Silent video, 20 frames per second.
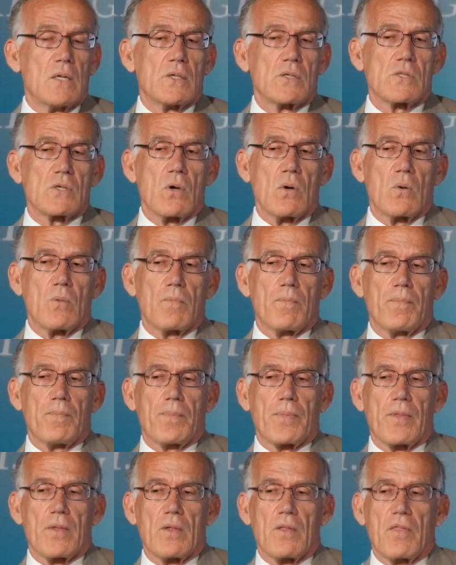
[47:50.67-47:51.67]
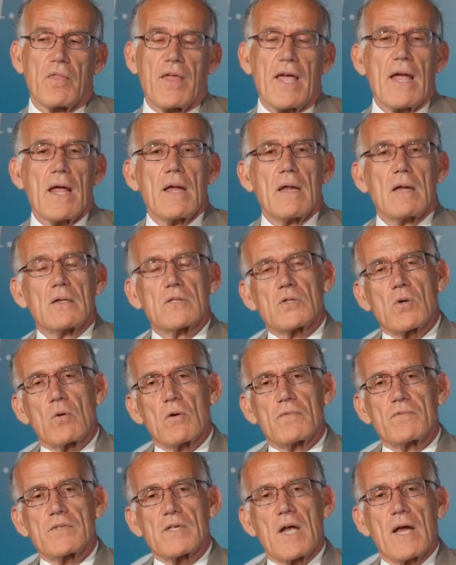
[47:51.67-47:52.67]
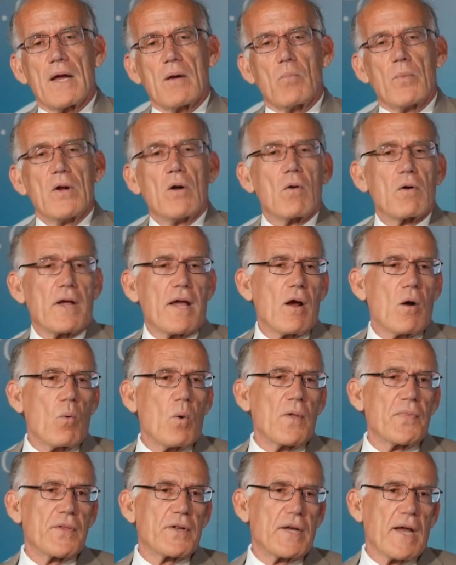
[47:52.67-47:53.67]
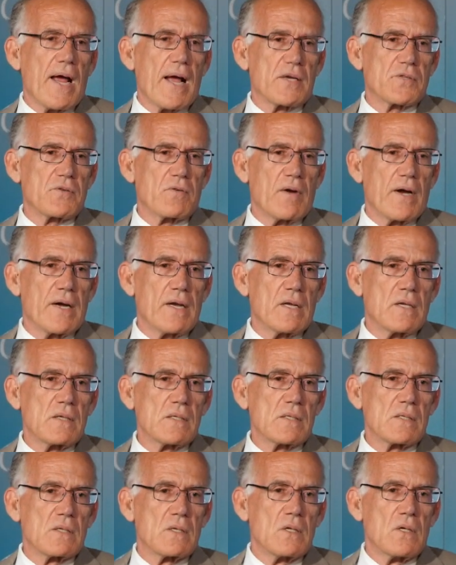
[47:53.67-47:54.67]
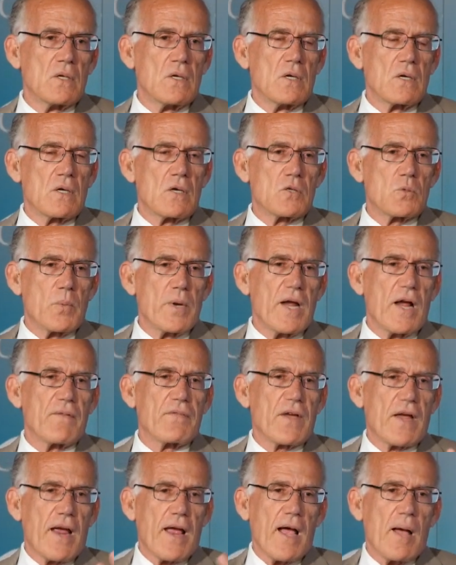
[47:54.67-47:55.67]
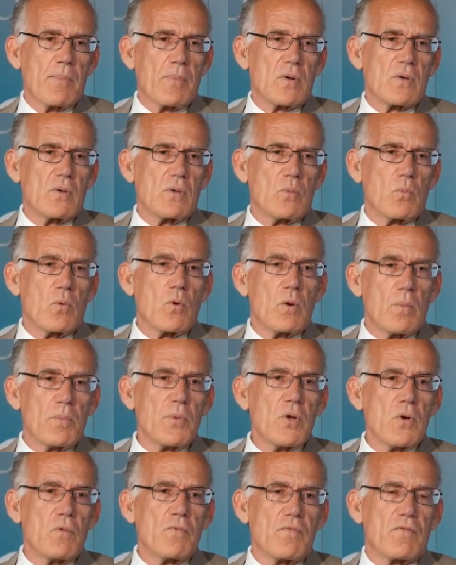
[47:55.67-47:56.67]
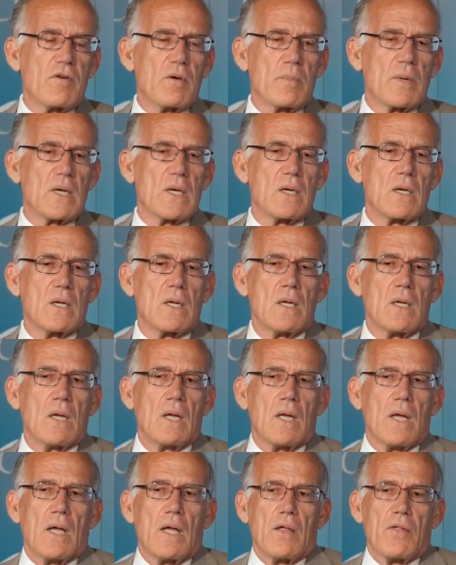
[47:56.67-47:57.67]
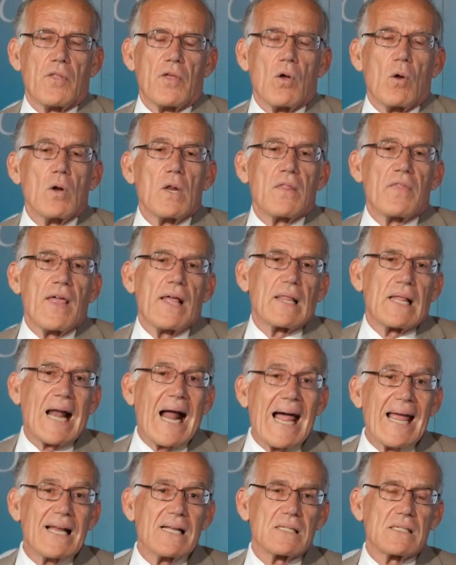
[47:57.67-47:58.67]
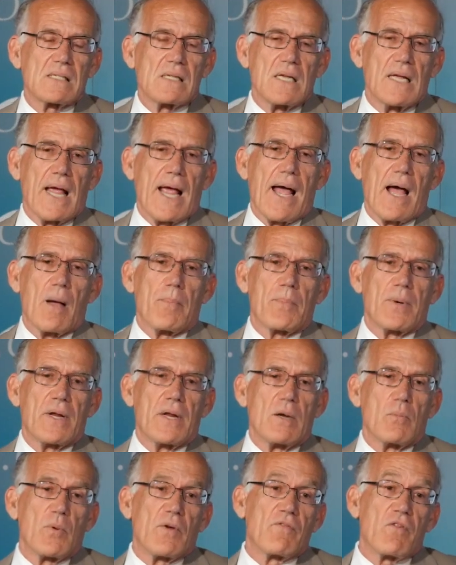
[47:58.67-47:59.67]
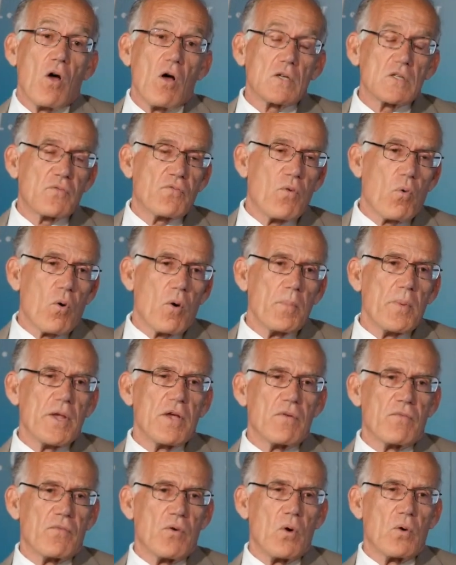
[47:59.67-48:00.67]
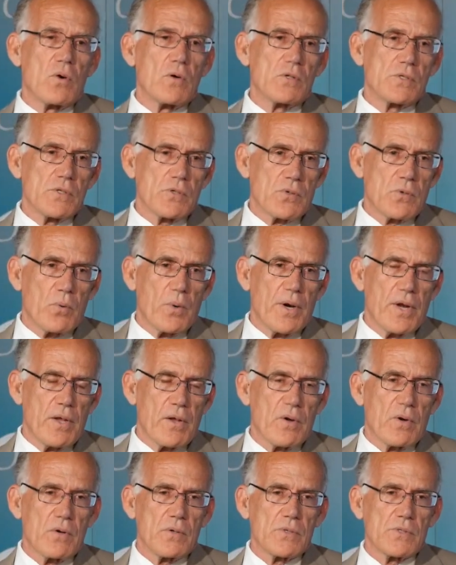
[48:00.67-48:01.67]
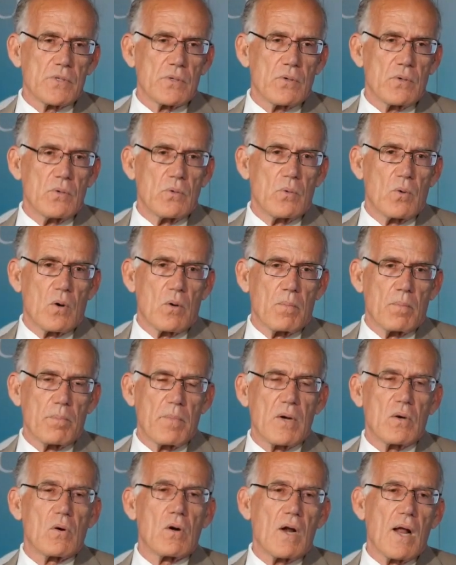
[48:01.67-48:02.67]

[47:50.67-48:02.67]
So they sort of say, we don't care what the tax rate is because we have the capital, we're immune from it the only thing that I can see happening, and we've lost 4 million voters in 20 years who were middle